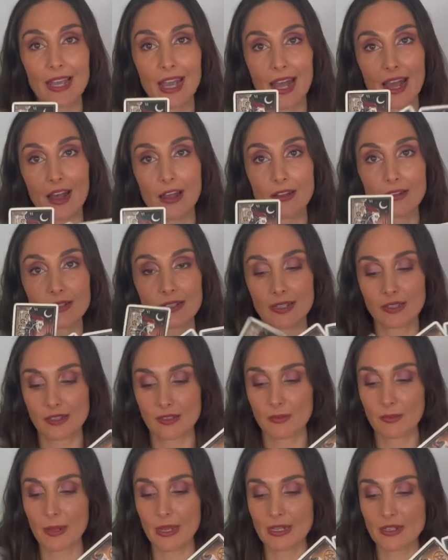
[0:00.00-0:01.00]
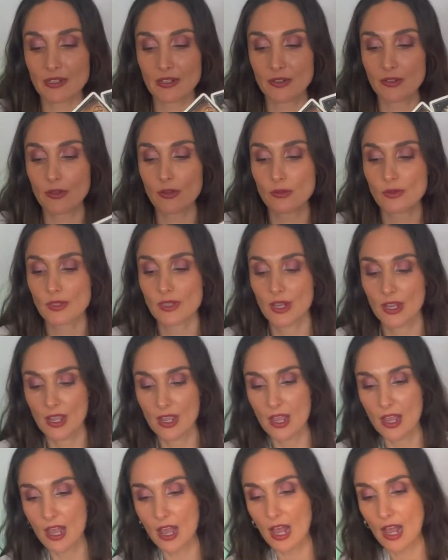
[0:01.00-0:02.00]
out, Six of Pentacles.
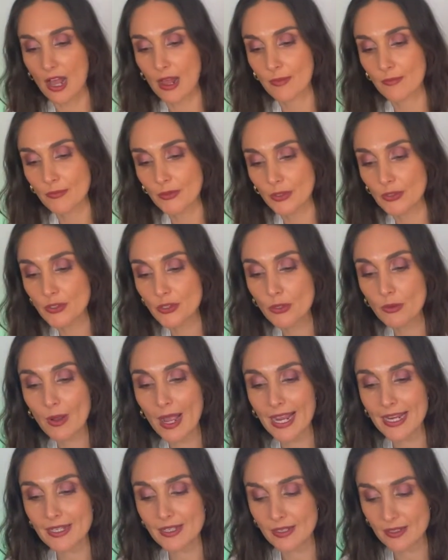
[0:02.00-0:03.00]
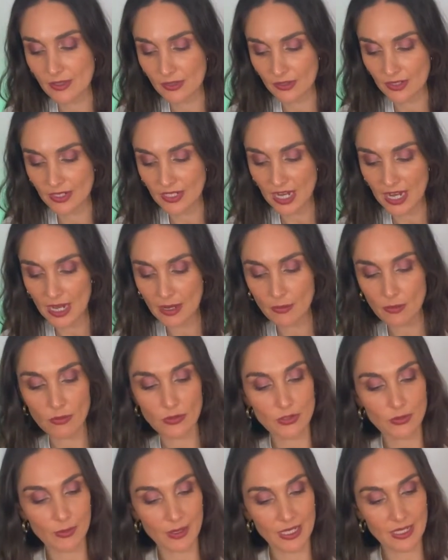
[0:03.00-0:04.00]
So two aces on the table,
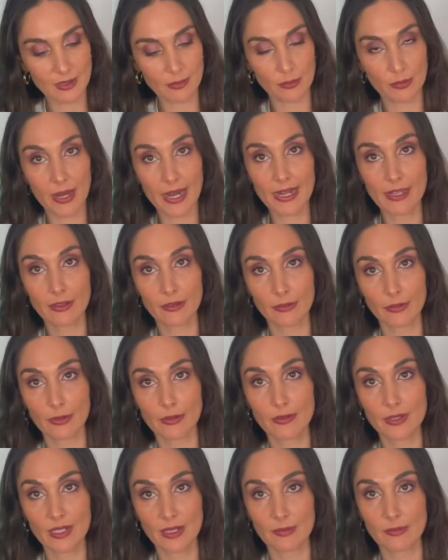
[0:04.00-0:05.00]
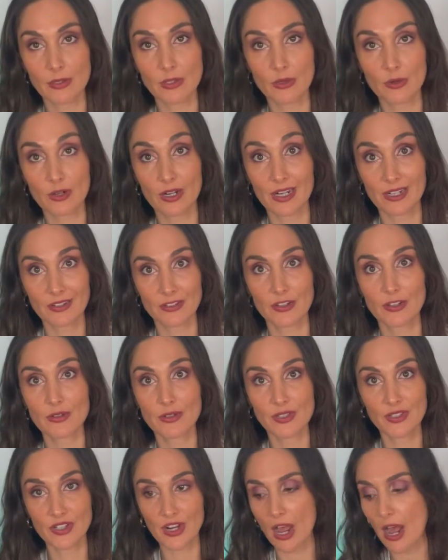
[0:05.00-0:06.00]
which means a breakthrough of some sort, a new
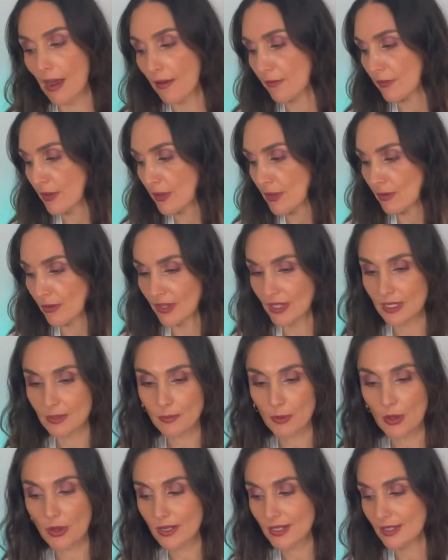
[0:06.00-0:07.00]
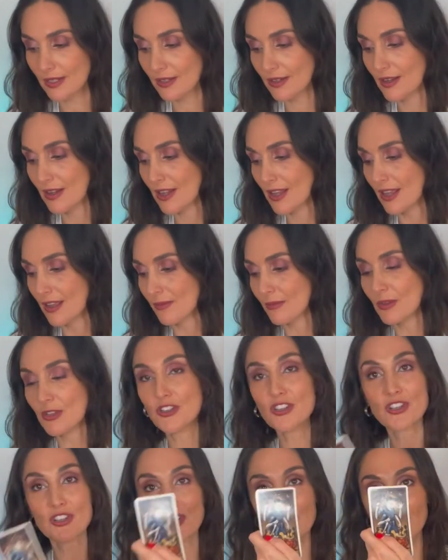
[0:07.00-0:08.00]
start for you and this person.
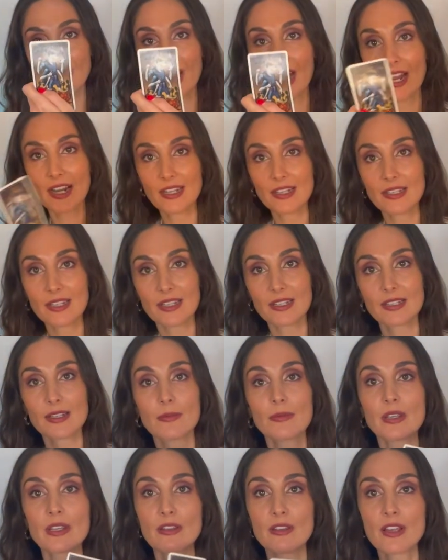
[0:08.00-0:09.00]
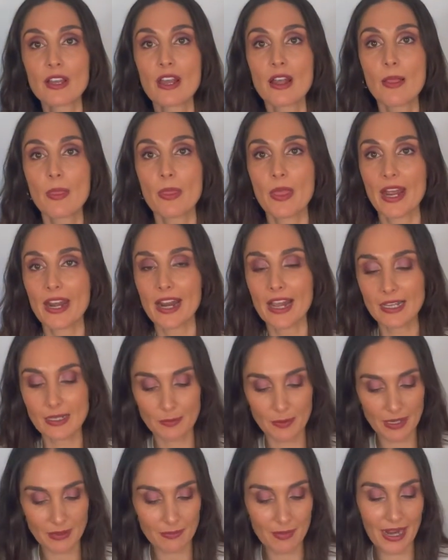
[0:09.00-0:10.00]
Magician card, it's like something that has
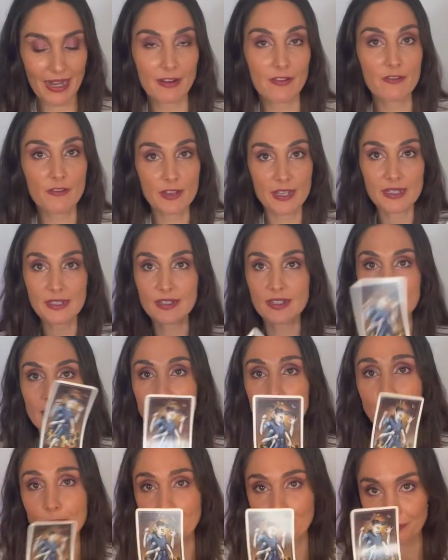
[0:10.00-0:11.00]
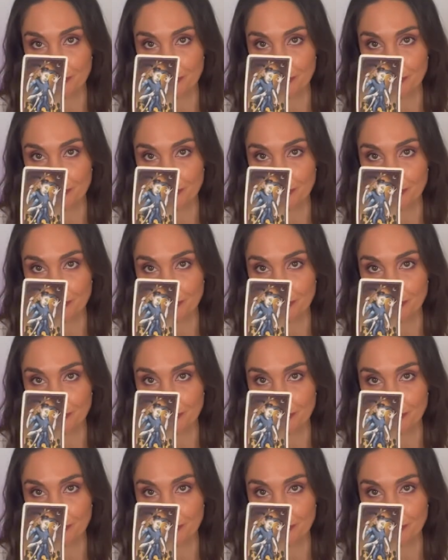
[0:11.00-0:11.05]
been manifesting,